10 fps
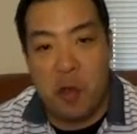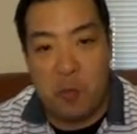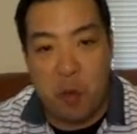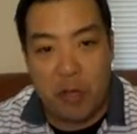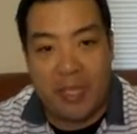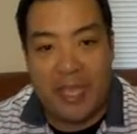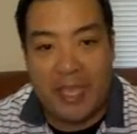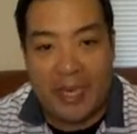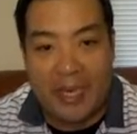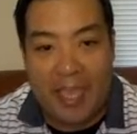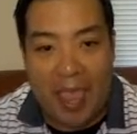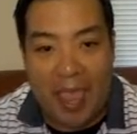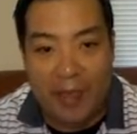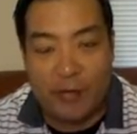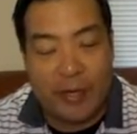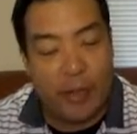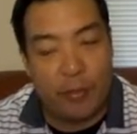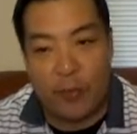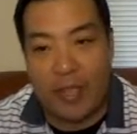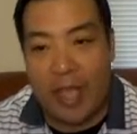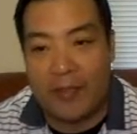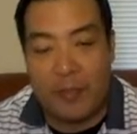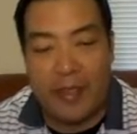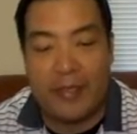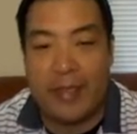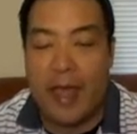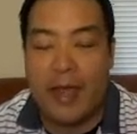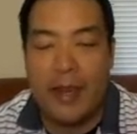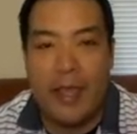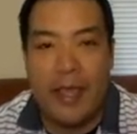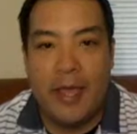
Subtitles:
No more Keegan in cash. The other 3 guys made the cut.